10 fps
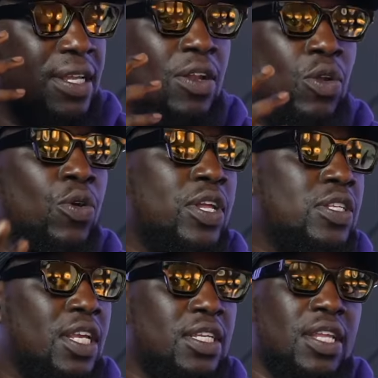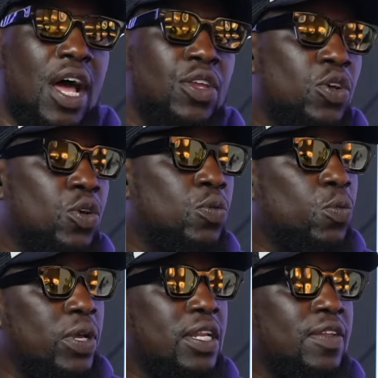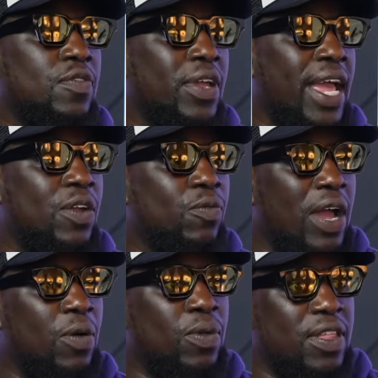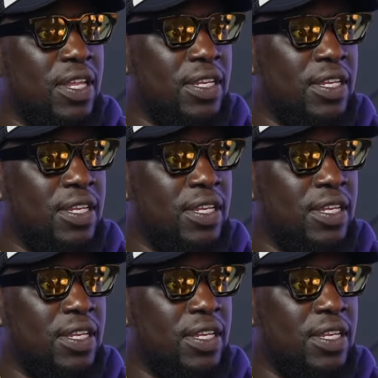Lauryn Hill says, how you going to win if you ain't right within?